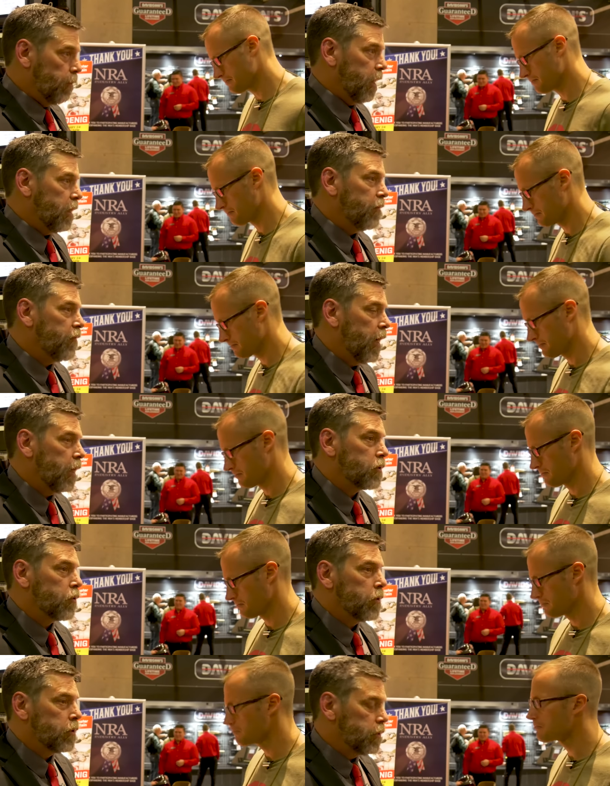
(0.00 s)

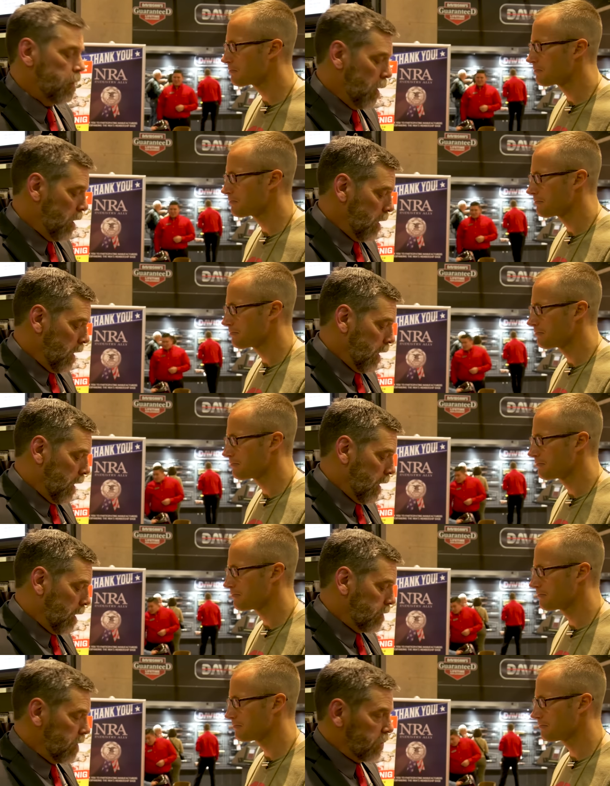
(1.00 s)
Speaker 1: manufacturers.
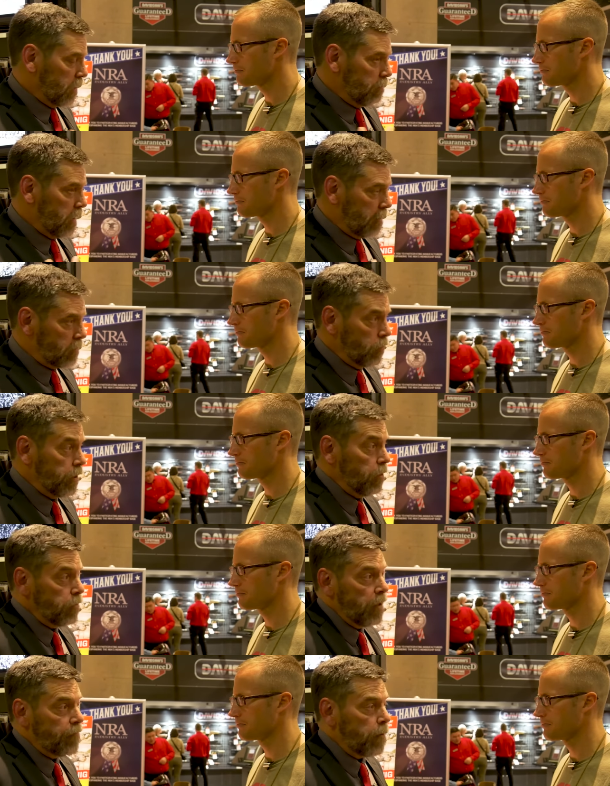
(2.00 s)
Uh, sometimes we
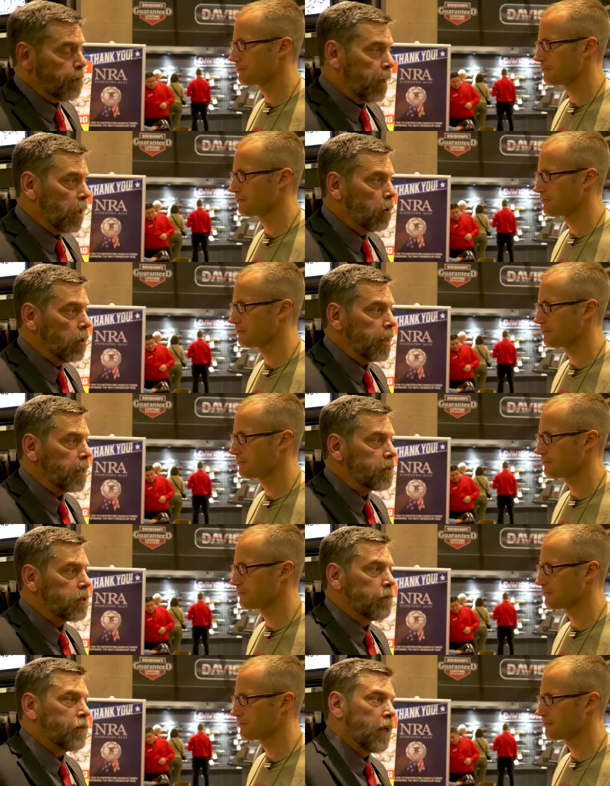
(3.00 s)
do different barrel
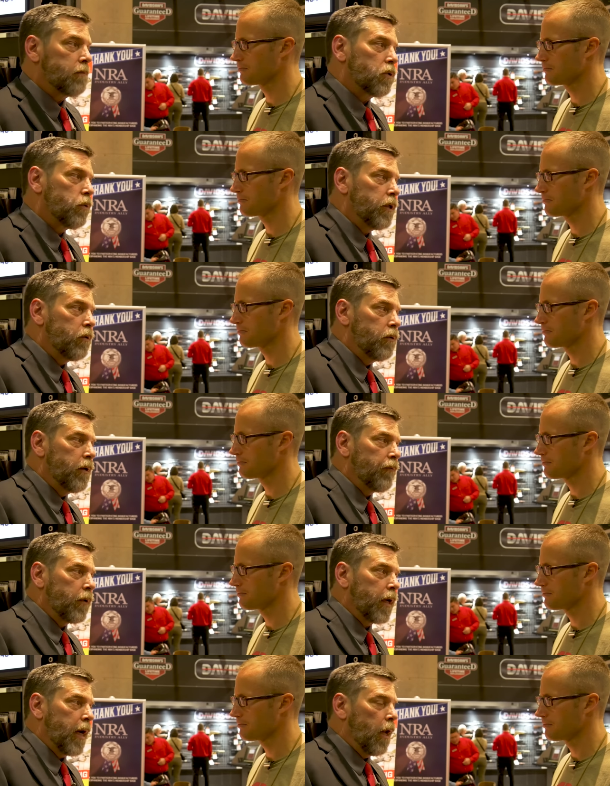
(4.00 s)
lengths, sometimes we do
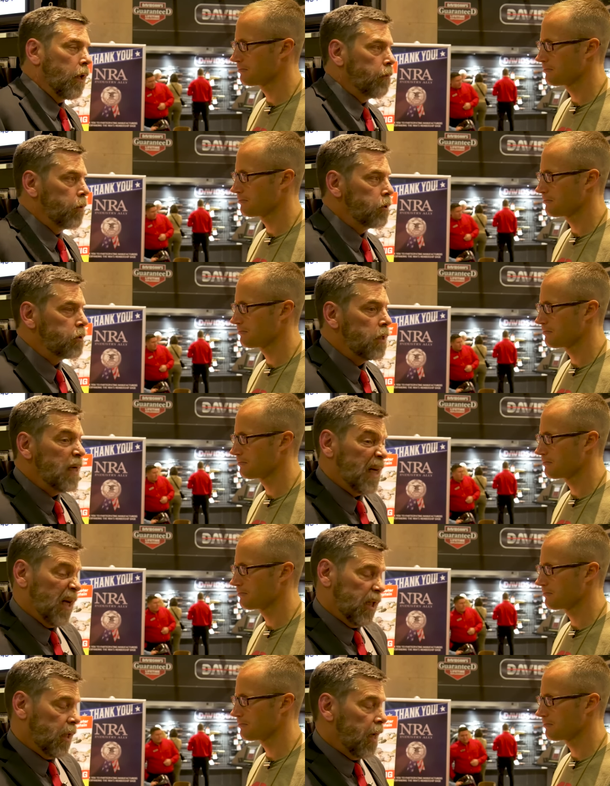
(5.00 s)
different calibers.
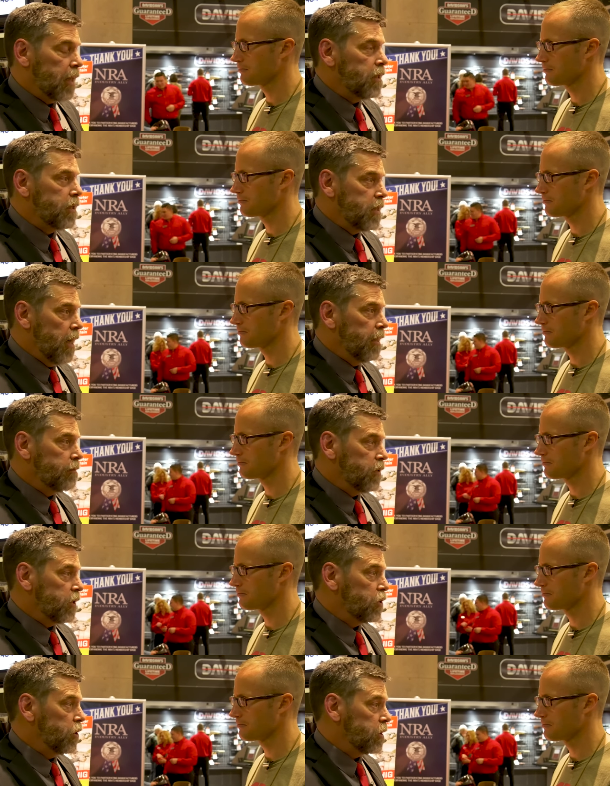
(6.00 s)
A lot of the
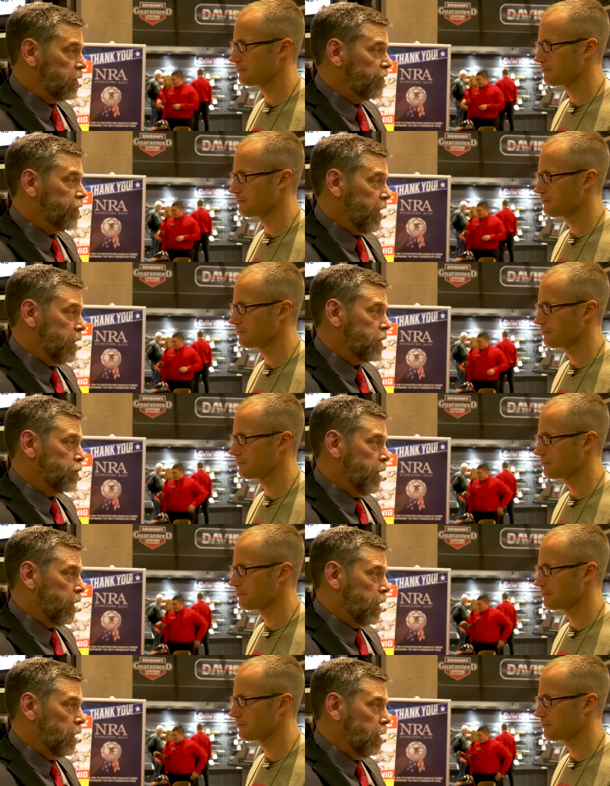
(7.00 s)
times it's just a finish
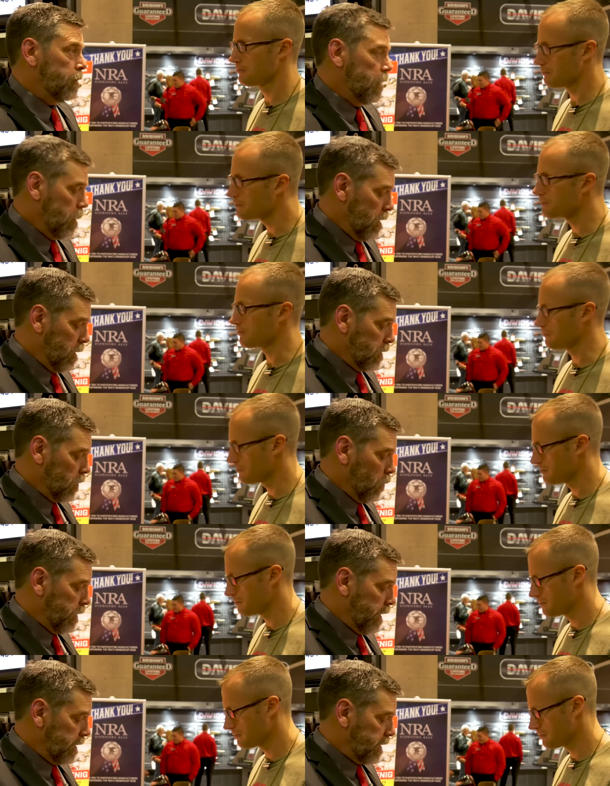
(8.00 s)
makeup.
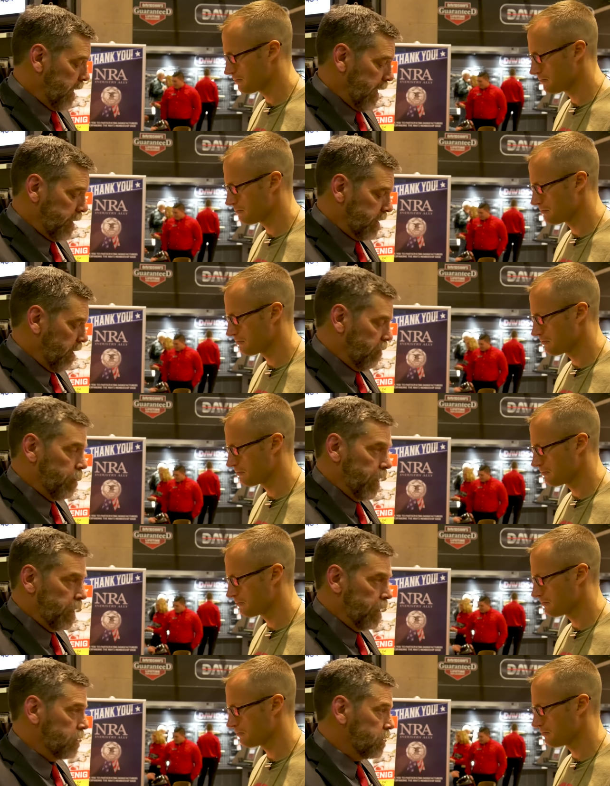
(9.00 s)
So in this case,
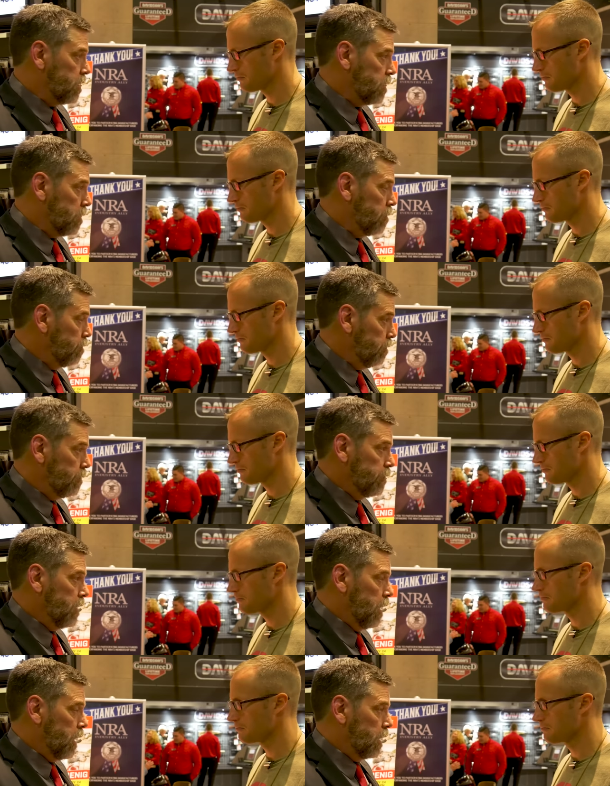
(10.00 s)
everybody knows the
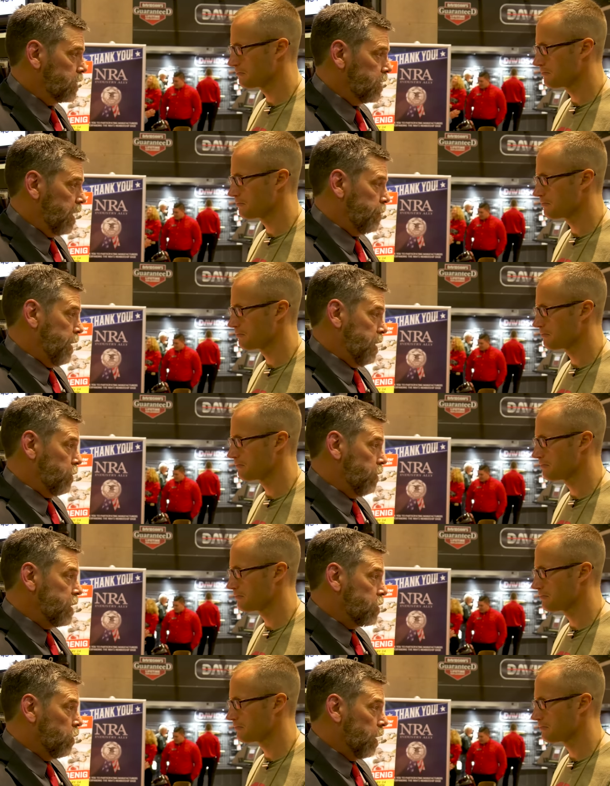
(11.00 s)
uh, SIG
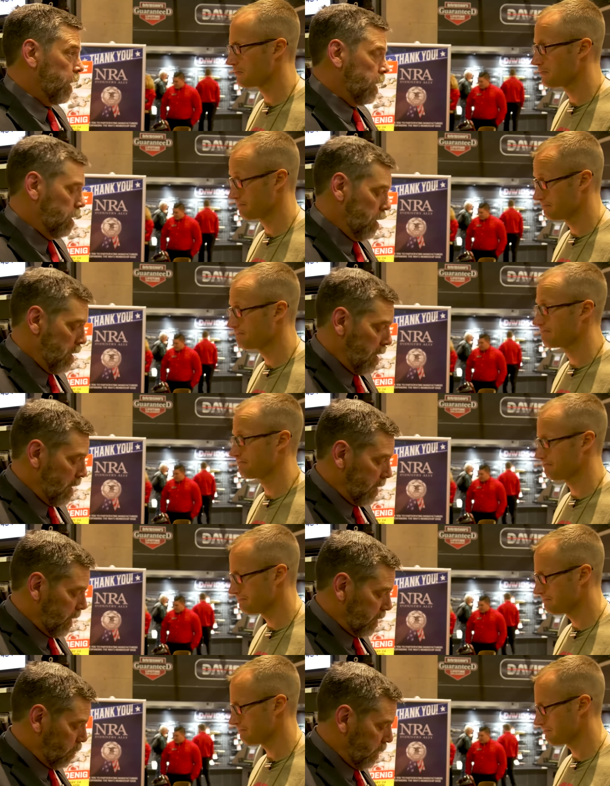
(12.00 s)
P320. This